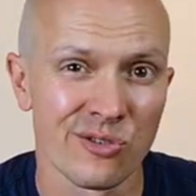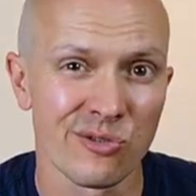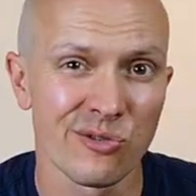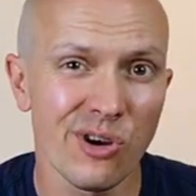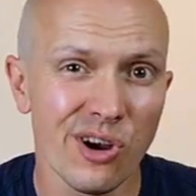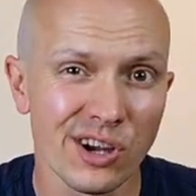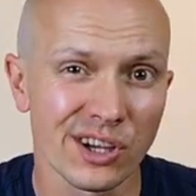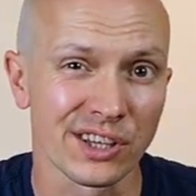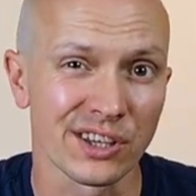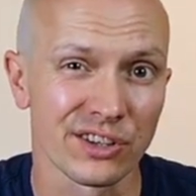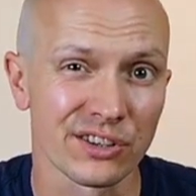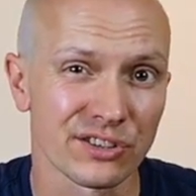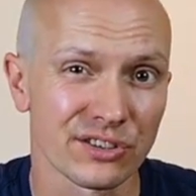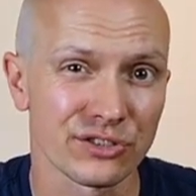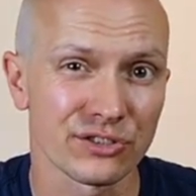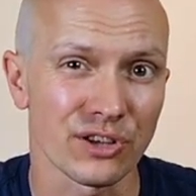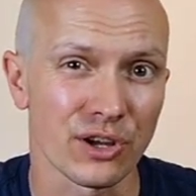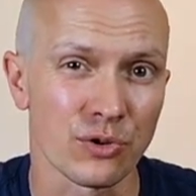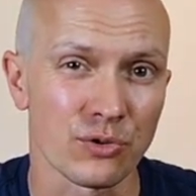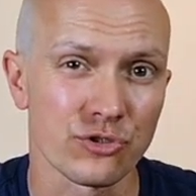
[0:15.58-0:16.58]
Right,
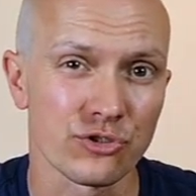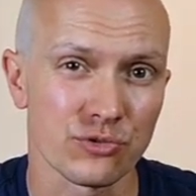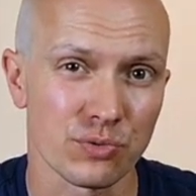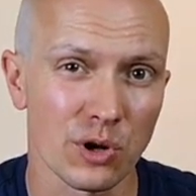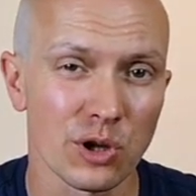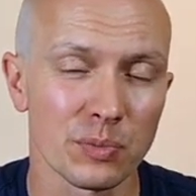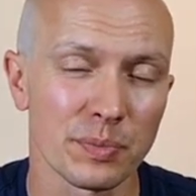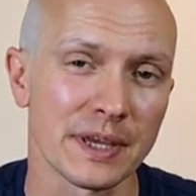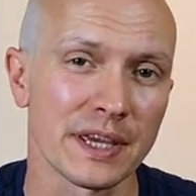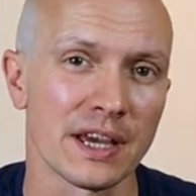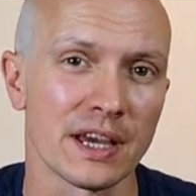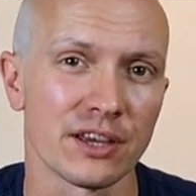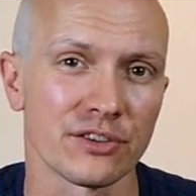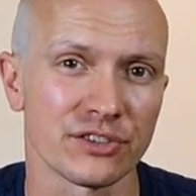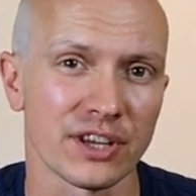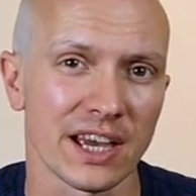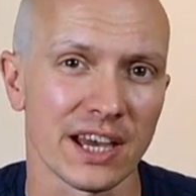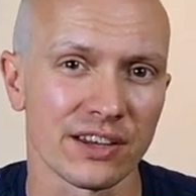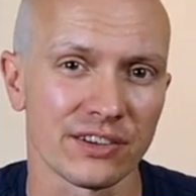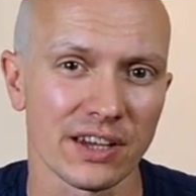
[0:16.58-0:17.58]
so Schwalbe
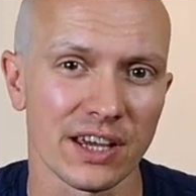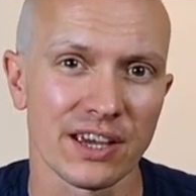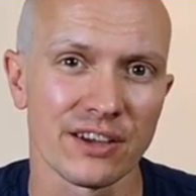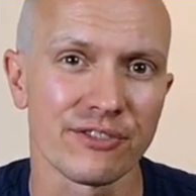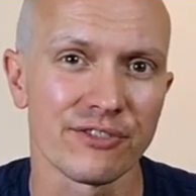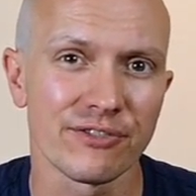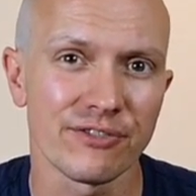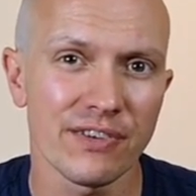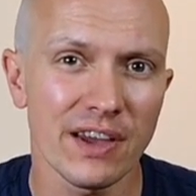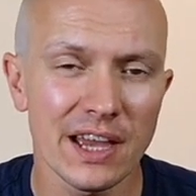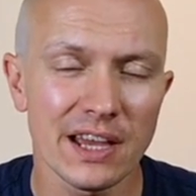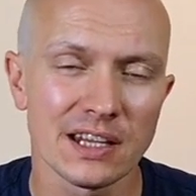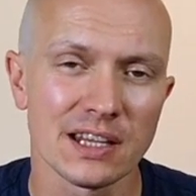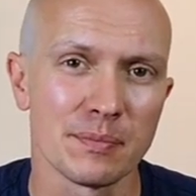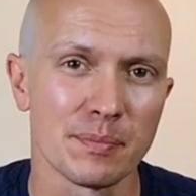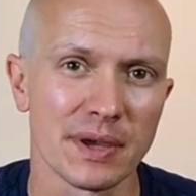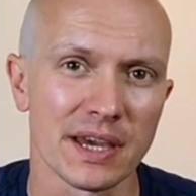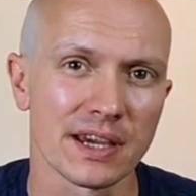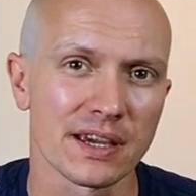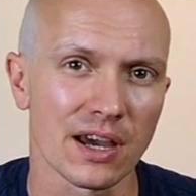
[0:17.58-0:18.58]
has had a fairly
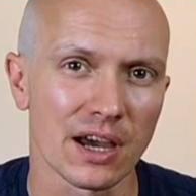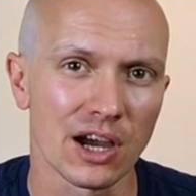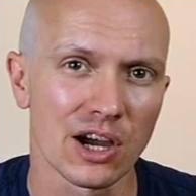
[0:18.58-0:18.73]
big